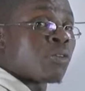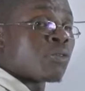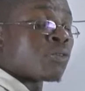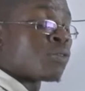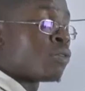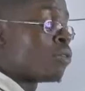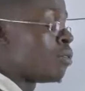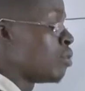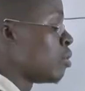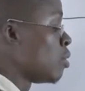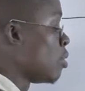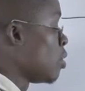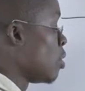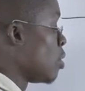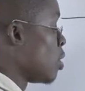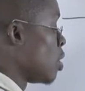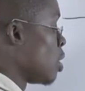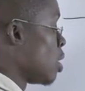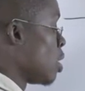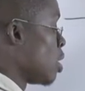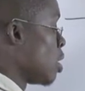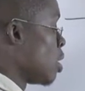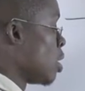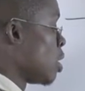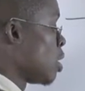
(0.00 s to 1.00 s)
of
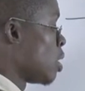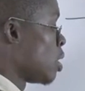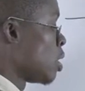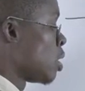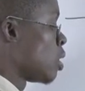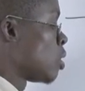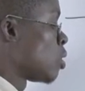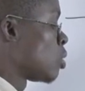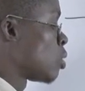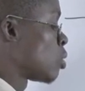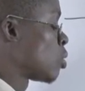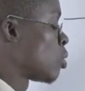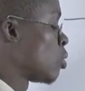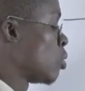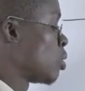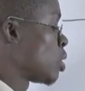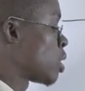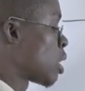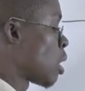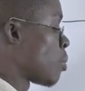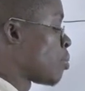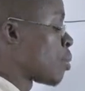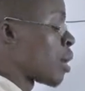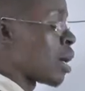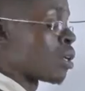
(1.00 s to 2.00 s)
two
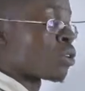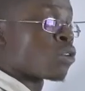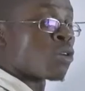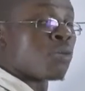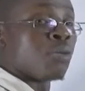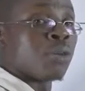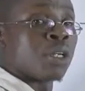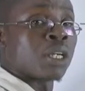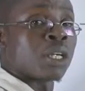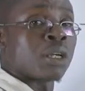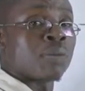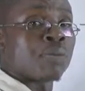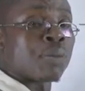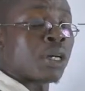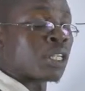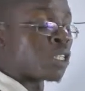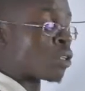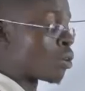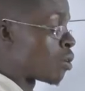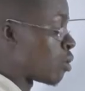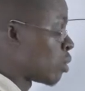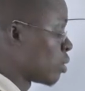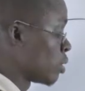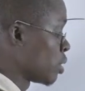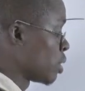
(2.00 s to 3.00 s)
subatomic
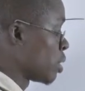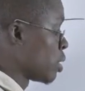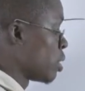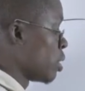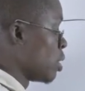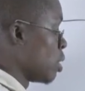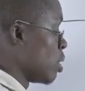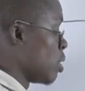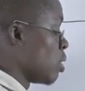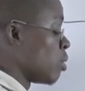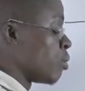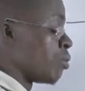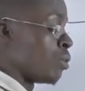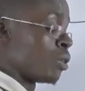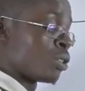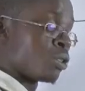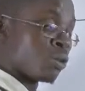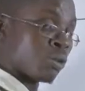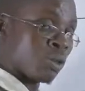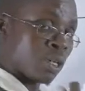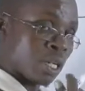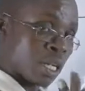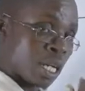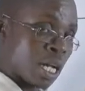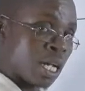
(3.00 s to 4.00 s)
particles, which
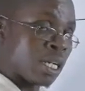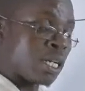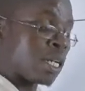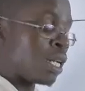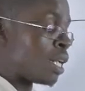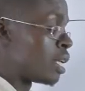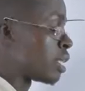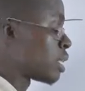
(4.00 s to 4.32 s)
we will learn